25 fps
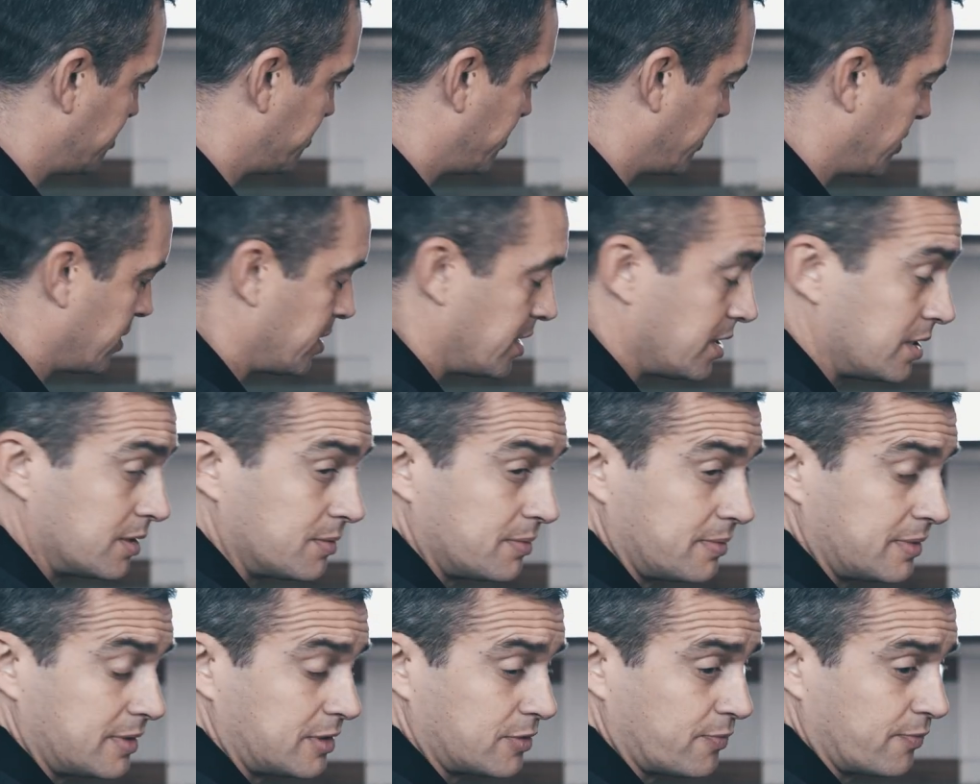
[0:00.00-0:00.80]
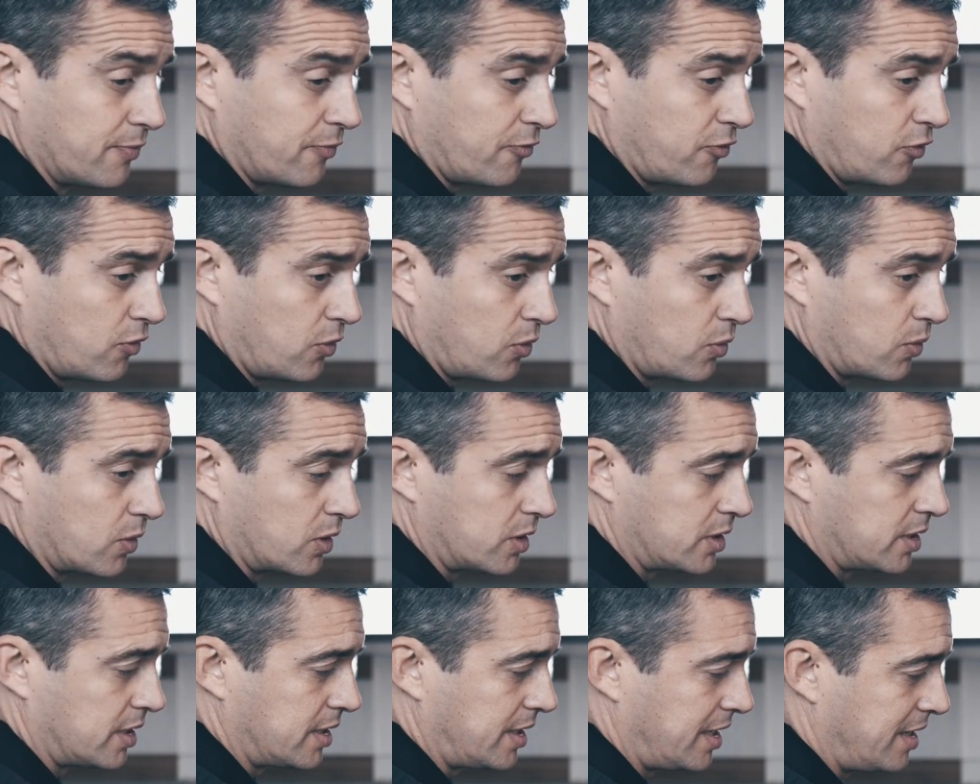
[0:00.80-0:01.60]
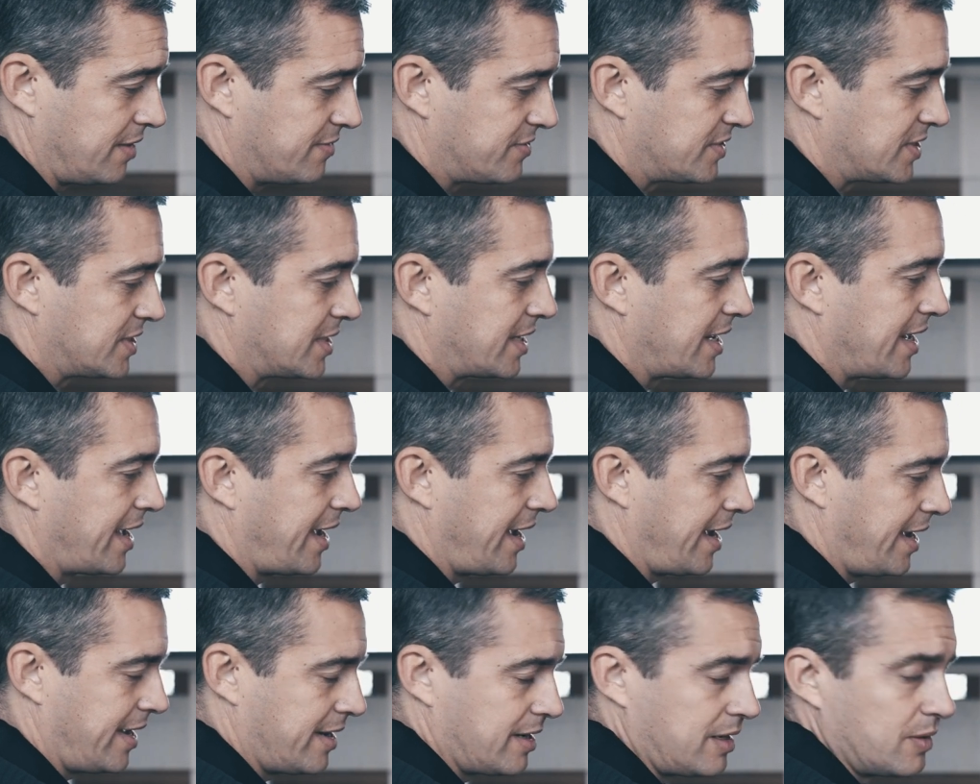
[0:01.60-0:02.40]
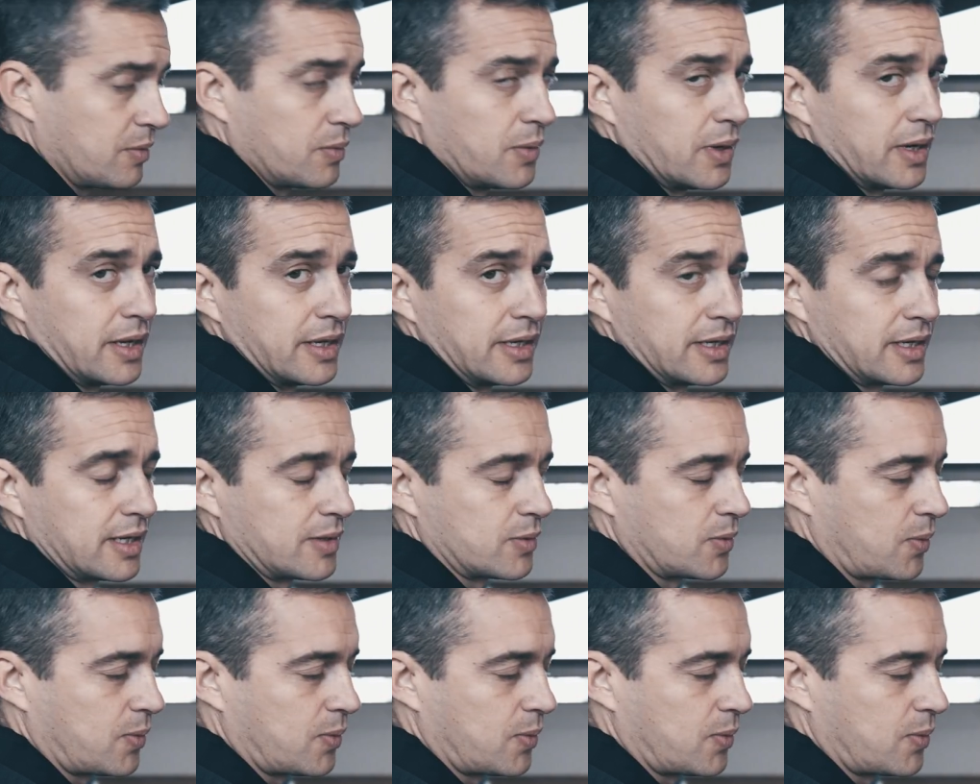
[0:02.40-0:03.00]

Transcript: point a little bit forward gives anyway